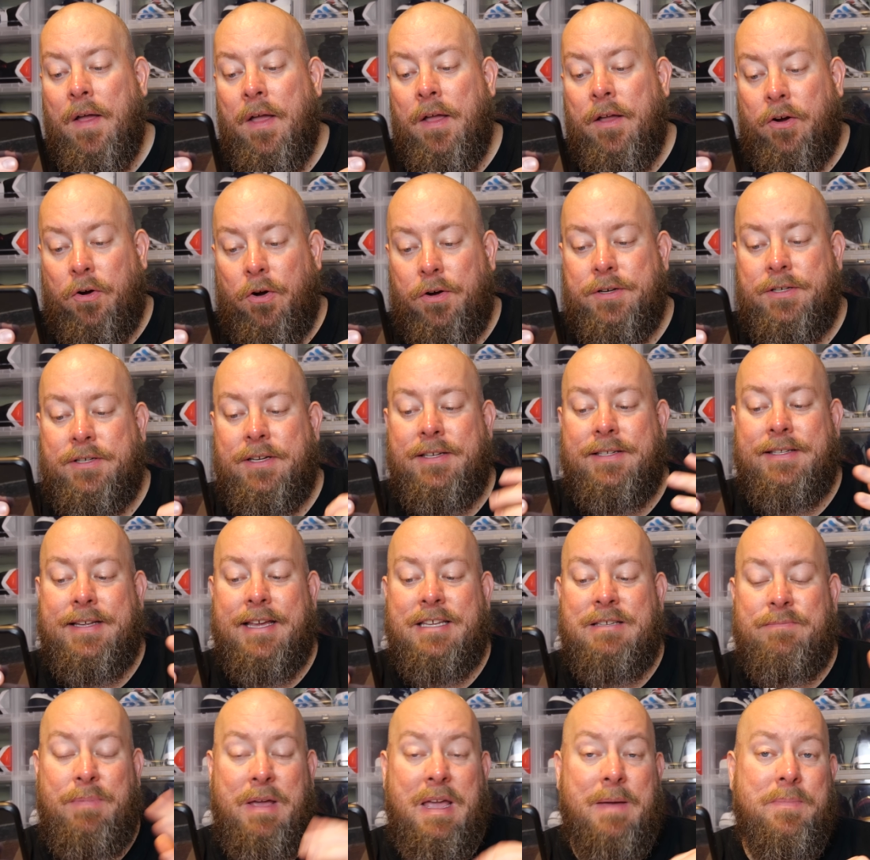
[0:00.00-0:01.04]
Of course, it
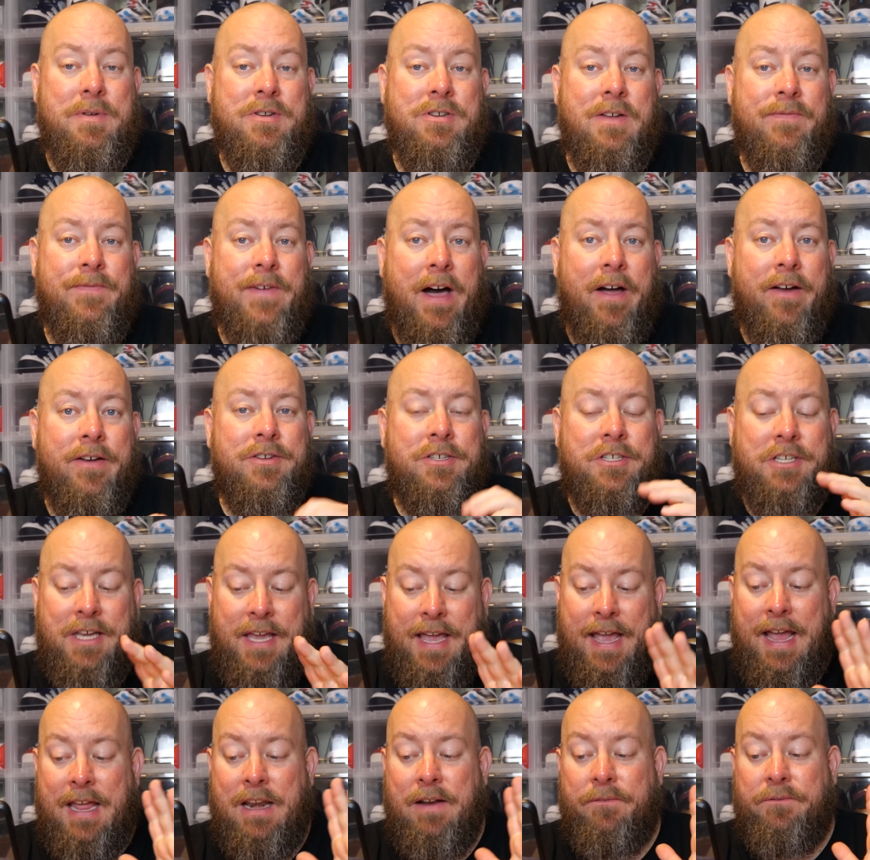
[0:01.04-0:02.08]
says PPG values
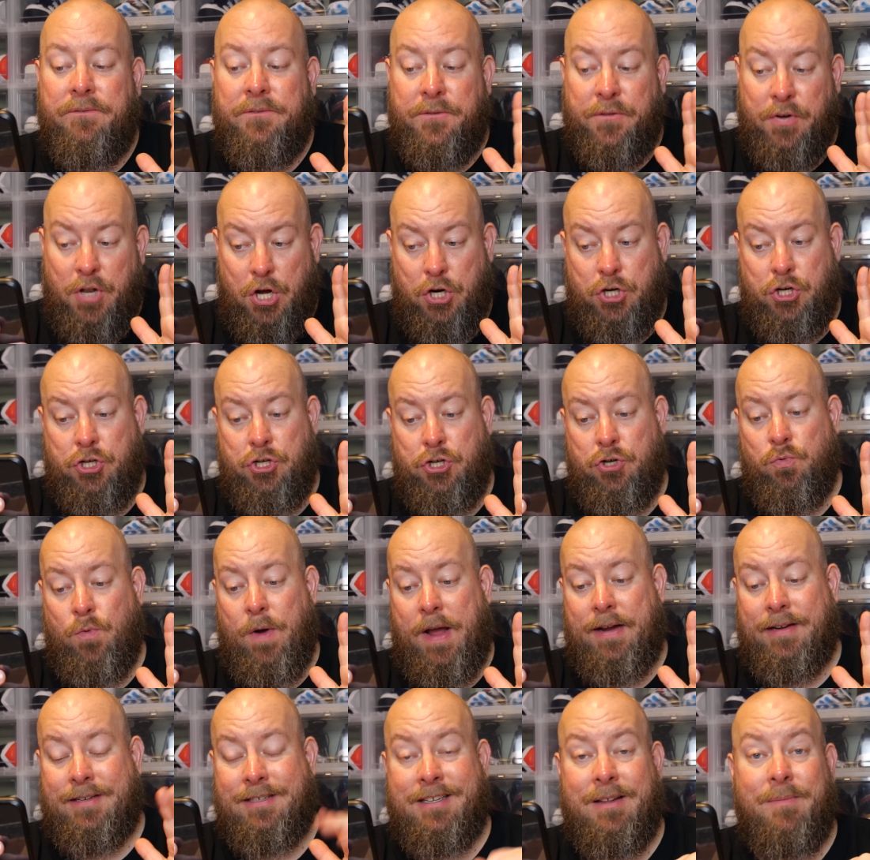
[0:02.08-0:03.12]
can
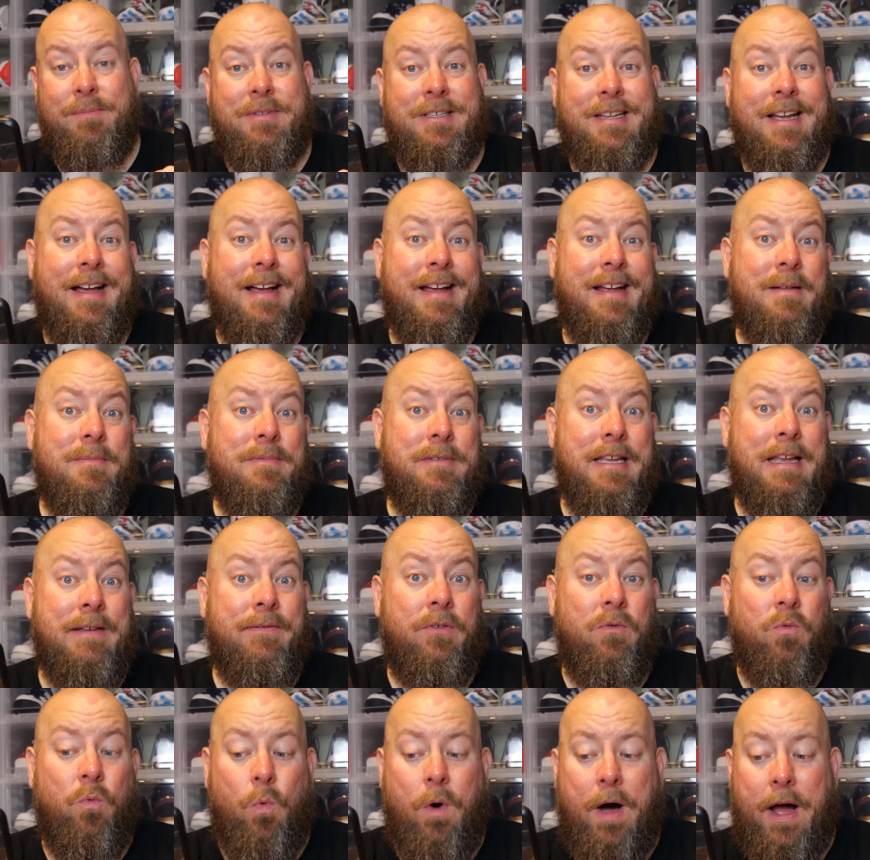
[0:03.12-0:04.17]
fluctuate, sometimes
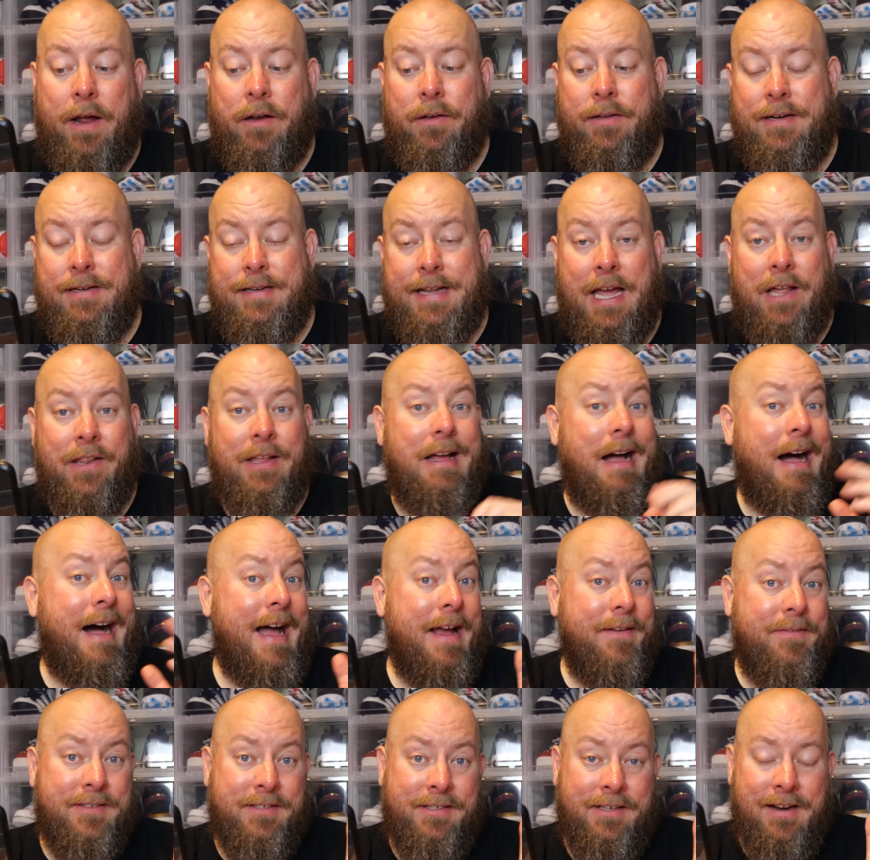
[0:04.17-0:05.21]
even wildly daily.
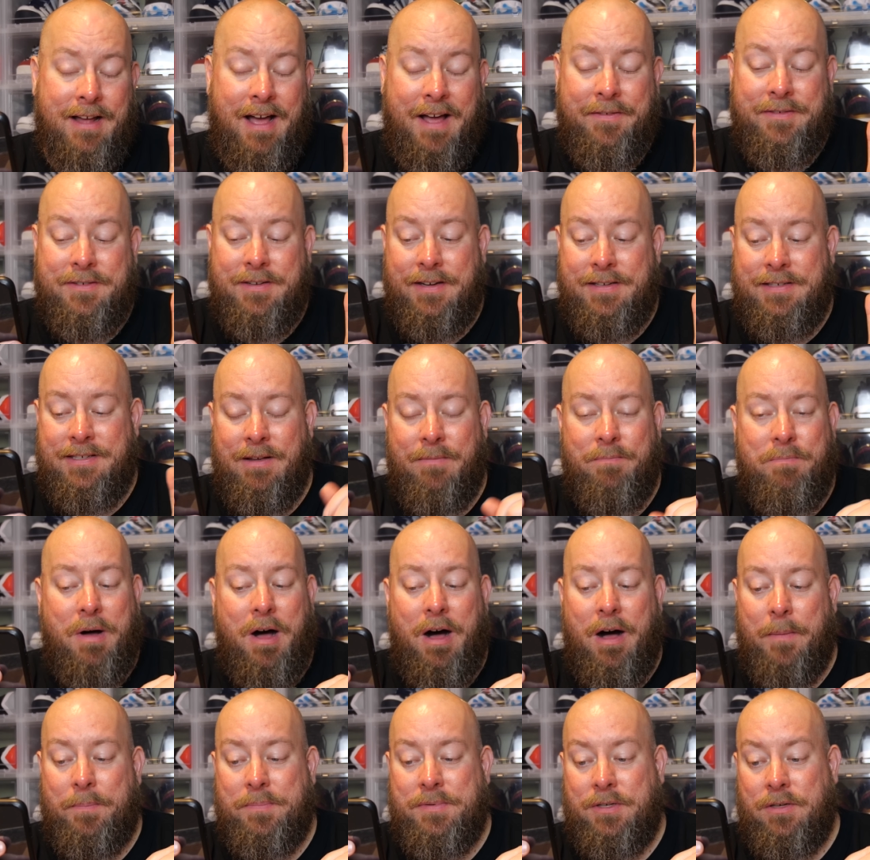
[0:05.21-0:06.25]
I've seen I've seen some
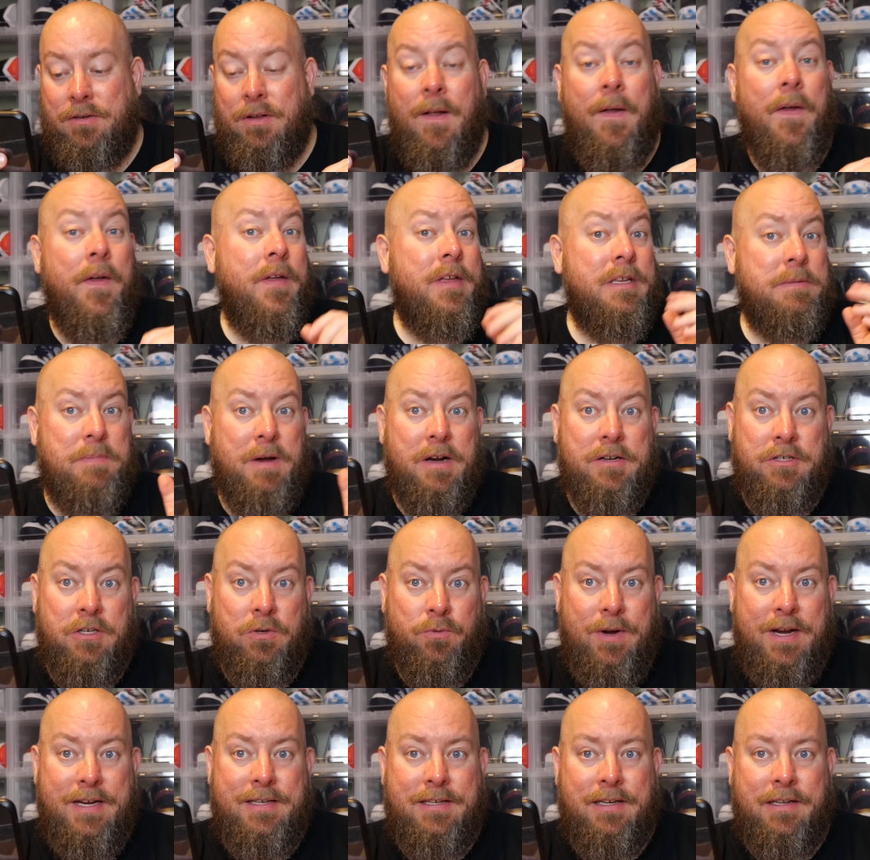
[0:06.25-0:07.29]
pops, especially
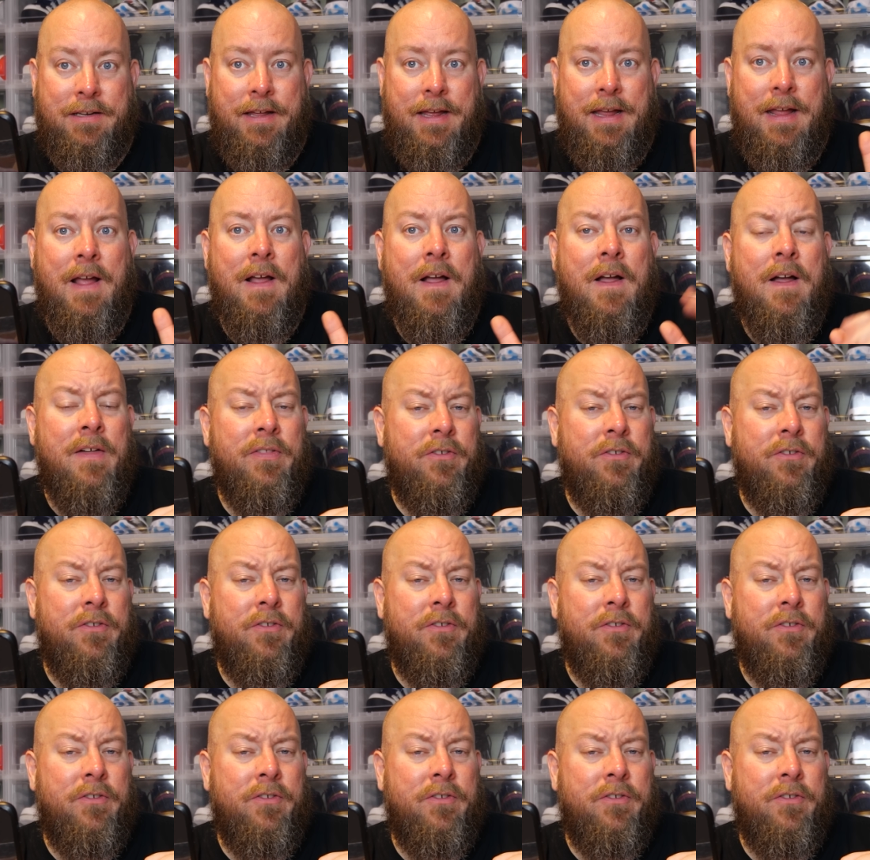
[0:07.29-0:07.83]
recently.